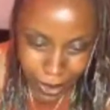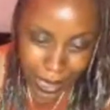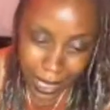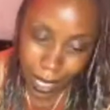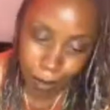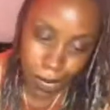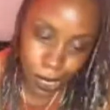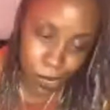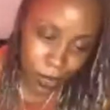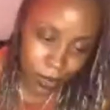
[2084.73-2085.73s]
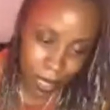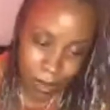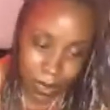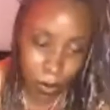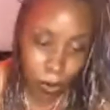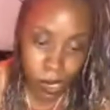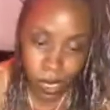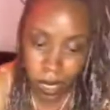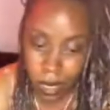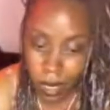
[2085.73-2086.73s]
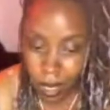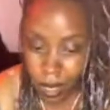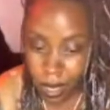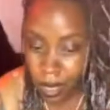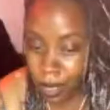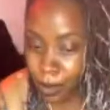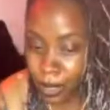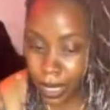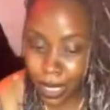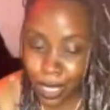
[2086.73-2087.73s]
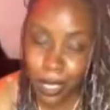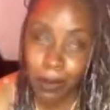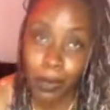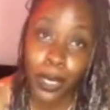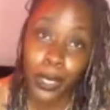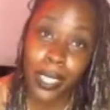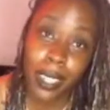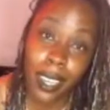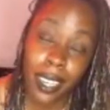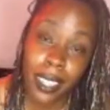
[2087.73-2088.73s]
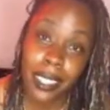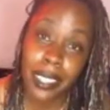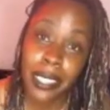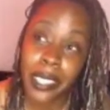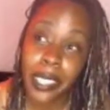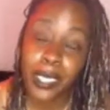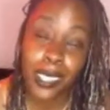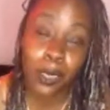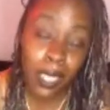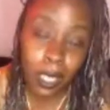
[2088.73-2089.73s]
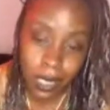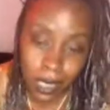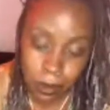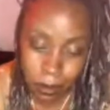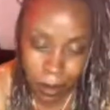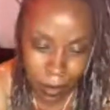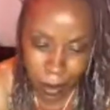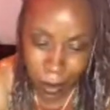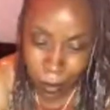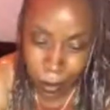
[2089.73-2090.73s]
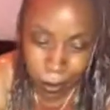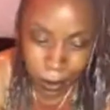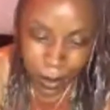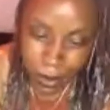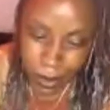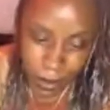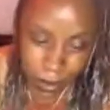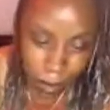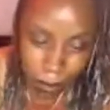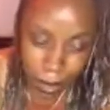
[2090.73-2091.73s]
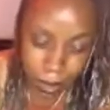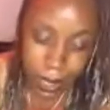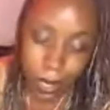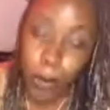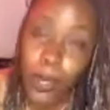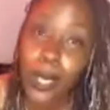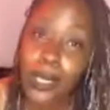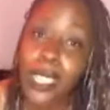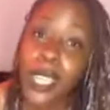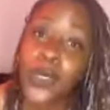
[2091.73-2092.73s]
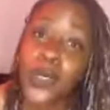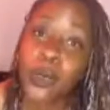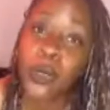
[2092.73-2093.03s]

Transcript: I'm not sure if that was a question in the relationship, whether or not someone else may have been in the room. Because it's I'm not seeing no one else in the room with